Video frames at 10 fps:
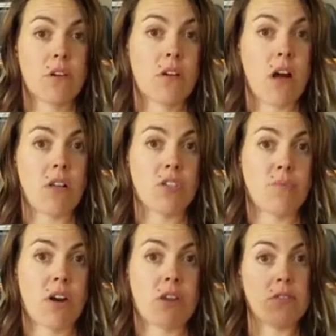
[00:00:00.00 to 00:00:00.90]
collagen
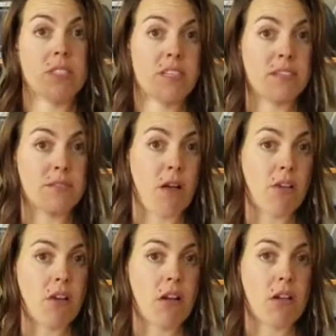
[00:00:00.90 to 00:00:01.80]
particles into
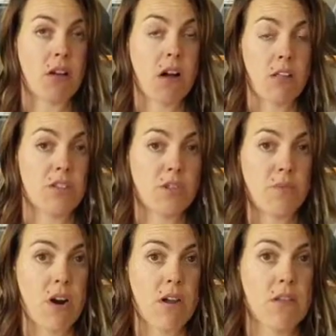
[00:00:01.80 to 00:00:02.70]
smaller collagen
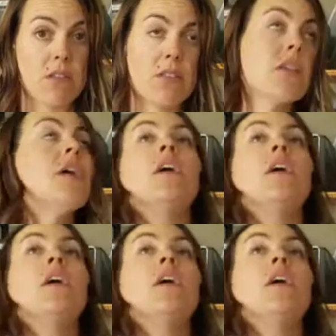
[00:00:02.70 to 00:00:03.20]
particles,